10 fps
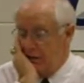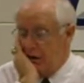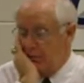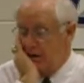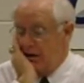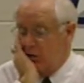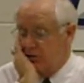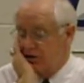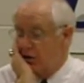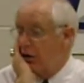I don't know. Bonino
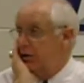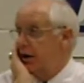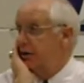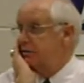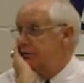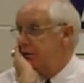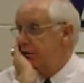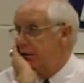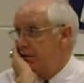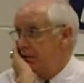was sick all day.
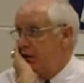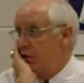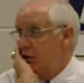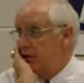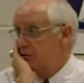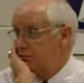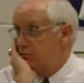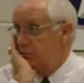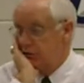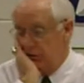He looked it.
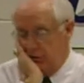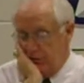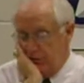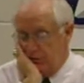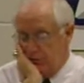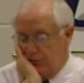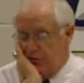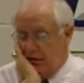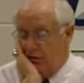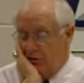
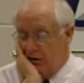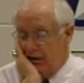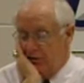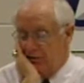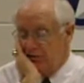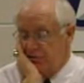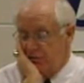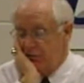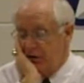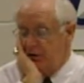Trevino looked like he was
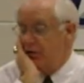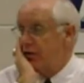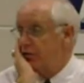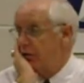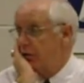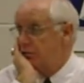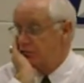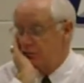very, very slow.